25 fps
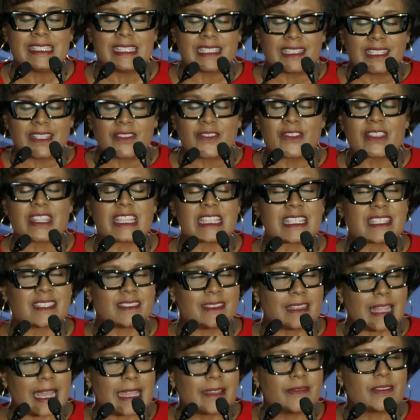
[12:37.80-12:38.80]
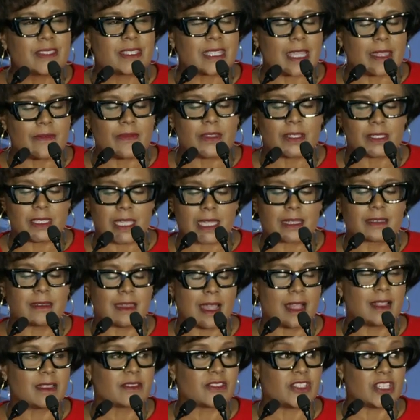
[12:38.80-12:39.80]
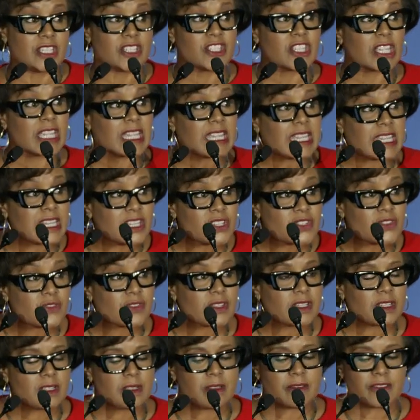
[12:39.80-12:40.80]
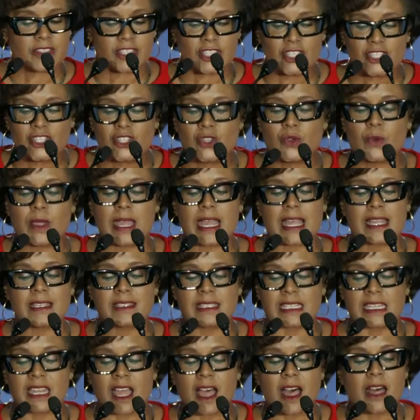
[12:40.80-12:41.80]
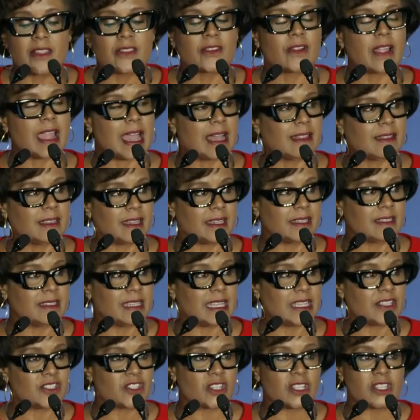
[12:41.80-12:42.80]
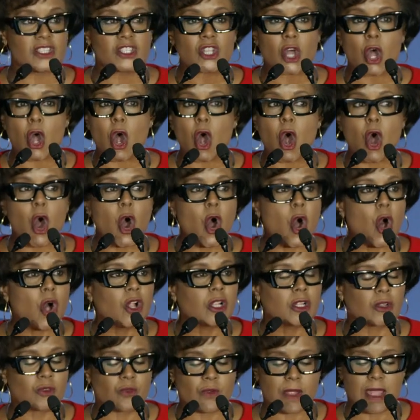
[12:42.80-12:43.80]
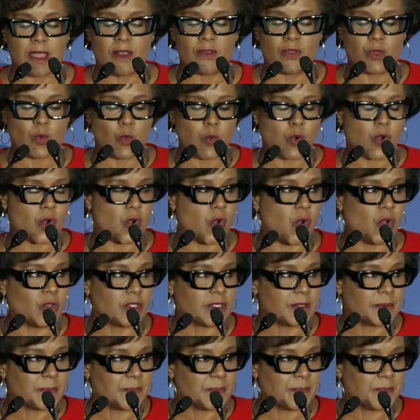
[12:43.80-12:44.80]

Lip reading: deliver this life-saving technology to Israel, the U.S., and other allied nations all around the world.